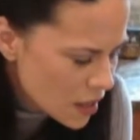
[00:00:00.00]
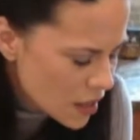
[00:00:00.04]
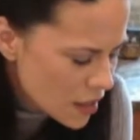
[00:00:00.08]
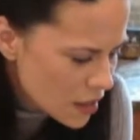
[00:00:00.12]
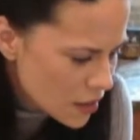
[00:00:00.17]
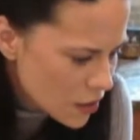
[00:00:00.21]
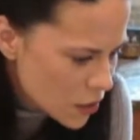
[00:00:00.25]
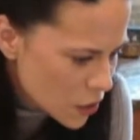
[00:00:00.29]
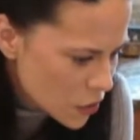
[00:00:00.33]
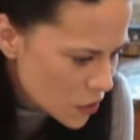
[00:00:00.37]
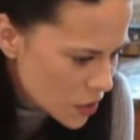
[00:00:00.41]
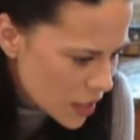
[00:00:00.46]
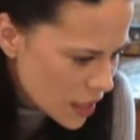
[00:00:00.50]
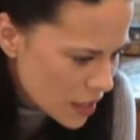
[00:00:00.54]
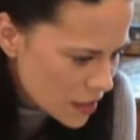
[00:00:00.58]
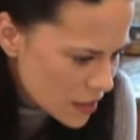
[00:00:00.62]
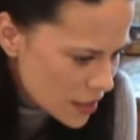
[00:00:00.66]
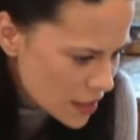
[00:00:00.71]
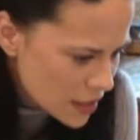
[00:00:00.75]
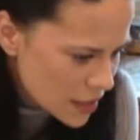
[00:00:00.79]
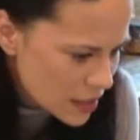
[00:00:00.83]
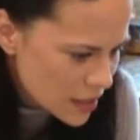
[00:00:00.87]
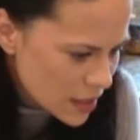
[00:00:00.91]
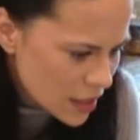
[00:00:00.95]
Those
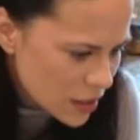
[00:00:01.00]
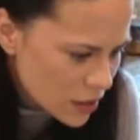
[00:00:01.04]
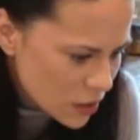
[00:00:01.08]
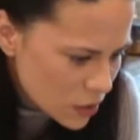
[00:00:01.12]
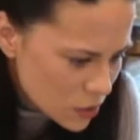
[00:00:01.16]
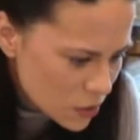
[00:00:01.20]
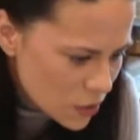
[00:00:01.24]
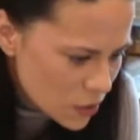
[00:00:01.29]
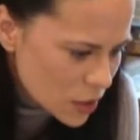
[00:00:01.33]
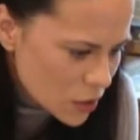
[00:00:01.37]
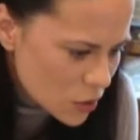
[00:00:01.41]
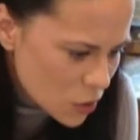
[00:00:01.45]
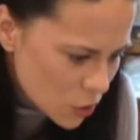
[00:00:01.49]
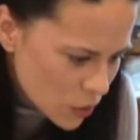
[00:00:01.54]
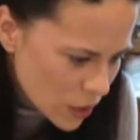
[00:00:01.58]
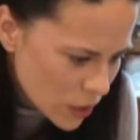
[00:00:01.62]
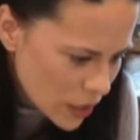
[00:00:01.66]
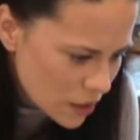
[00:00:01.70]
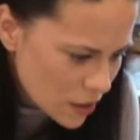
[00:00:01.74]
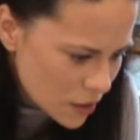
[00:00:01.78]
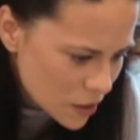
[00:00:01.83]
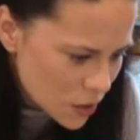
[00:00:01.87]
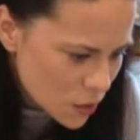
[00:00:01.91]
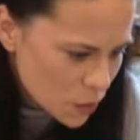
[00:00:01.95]
entities included
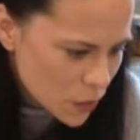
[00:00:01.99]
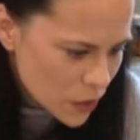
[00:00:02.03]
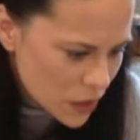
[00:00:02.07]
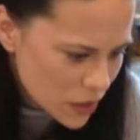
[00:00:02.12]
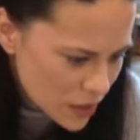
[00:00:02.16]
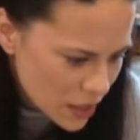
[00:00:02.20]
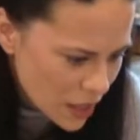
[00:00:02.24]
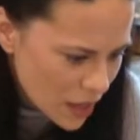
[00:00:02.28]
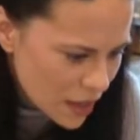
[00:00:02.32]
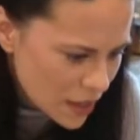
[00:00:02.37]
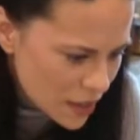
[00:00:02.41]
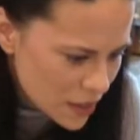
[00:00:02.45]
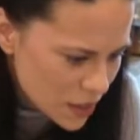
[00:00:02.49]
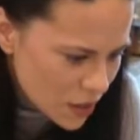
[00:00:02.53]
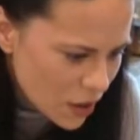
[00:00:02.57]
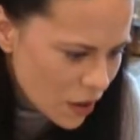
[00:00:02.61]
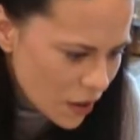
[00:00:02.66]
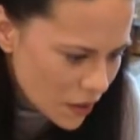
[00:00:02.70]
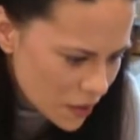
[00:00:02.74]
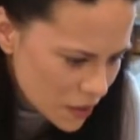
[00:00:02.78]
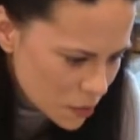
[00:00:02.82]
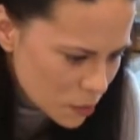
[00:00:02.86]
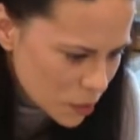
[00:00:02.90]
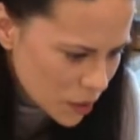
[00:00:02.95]
traders with ties
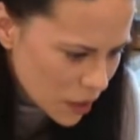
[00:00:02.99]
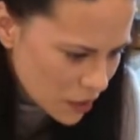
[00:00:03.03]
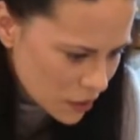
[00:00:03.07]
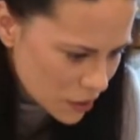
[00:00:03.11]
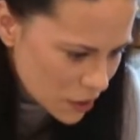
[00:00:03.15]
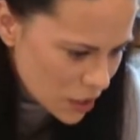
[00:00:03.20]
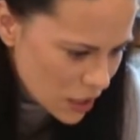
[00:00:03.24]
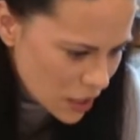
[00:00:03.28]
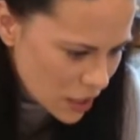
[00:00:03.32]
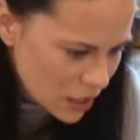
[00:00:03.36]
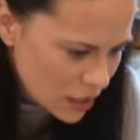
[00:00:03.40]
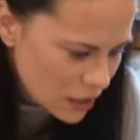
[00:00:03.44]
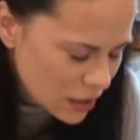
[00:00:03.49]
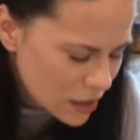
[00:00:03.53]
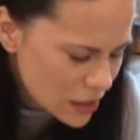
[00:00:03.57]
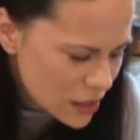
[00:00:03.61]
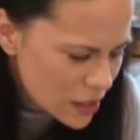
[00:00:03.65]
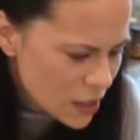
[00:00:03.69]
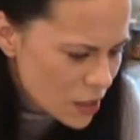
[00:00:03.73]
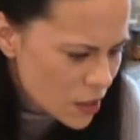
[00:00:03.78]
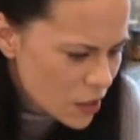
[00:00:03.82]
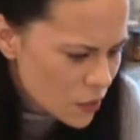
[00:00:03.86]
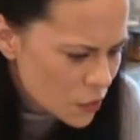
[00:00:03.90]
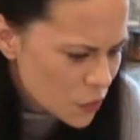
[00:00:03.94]
on the blockchain
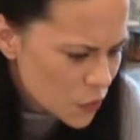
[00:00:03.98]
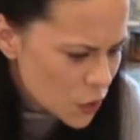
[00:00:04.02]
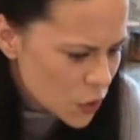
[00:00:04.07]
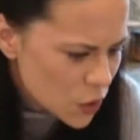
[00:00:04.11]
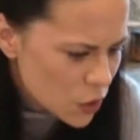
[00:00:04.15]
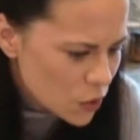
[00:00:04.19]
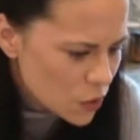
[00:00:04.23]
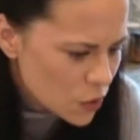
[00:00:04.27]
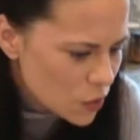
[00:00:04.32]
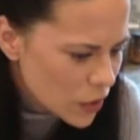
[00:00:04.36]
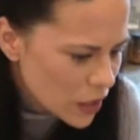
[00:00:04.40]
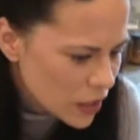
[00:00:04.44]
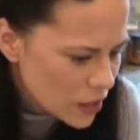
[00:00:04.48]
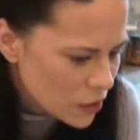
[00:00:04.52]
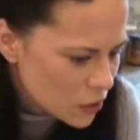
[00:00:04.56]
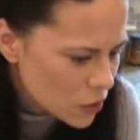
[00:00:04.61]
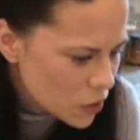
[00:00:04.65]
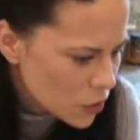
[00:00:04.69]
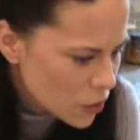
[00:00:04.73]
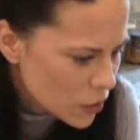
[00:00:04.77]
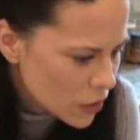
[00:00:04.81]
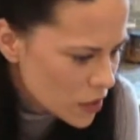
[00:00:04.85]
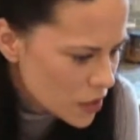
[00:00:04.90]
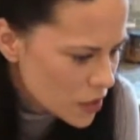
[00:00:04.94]
to a
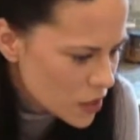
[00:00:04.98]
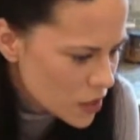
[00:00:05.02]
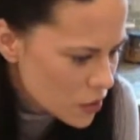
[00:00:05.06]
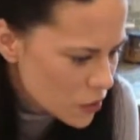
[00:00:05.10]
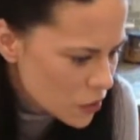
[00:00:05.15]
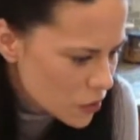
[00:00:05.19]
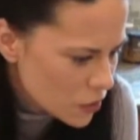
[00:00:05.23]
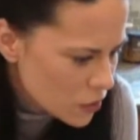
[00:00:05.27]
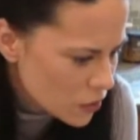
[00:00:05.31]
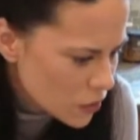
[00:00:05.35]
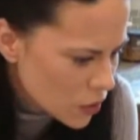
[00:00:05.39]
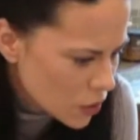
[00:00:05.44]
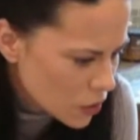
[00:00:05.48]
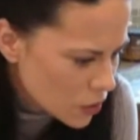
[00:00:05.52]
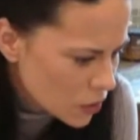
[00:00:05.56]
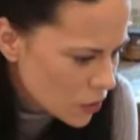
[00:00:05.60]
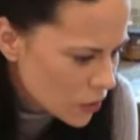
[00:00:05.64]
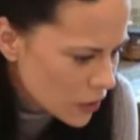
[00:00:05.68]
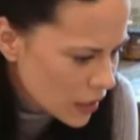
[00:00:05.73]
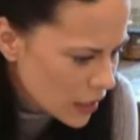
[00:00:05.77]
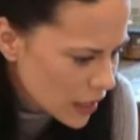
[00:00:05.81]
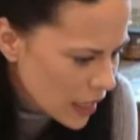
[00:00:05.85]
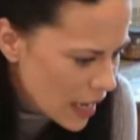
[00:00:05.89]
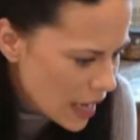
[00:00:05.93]
notorious North
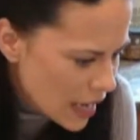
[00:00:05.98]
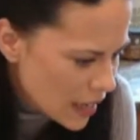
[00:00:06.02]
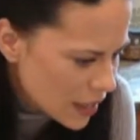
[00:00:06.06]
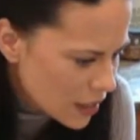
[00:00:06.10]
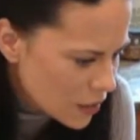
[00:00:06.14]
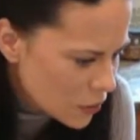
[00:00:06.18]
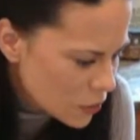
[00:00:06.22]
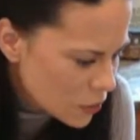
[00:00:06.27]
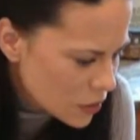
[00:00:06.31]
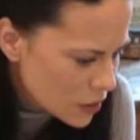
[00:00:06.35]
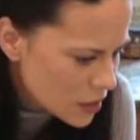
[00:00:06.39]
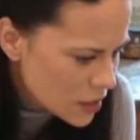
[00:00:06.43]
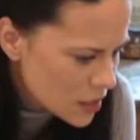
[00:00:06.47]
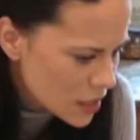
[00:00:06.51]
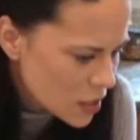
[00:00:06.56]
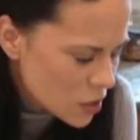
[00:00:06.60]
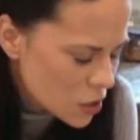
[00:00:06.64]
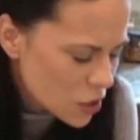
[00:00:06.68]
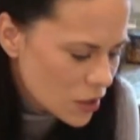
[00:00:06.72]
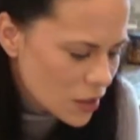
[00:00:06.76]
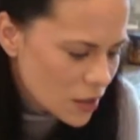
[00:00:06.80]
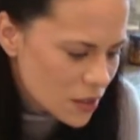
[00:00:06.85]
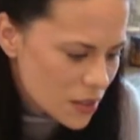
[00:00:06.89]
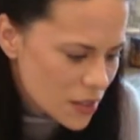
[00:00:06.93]
Korean hacking
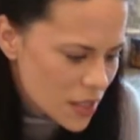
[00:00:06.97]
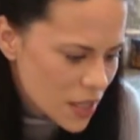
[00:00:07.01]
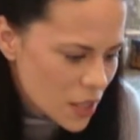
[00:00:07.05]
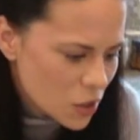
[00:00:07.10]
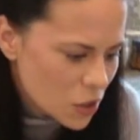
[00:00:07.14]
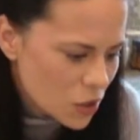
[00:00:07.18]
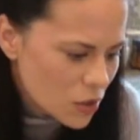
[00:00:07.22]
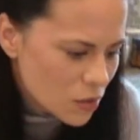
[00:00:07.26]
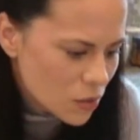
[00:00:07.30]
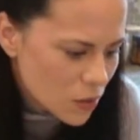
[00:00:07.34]
organization, a sanctioned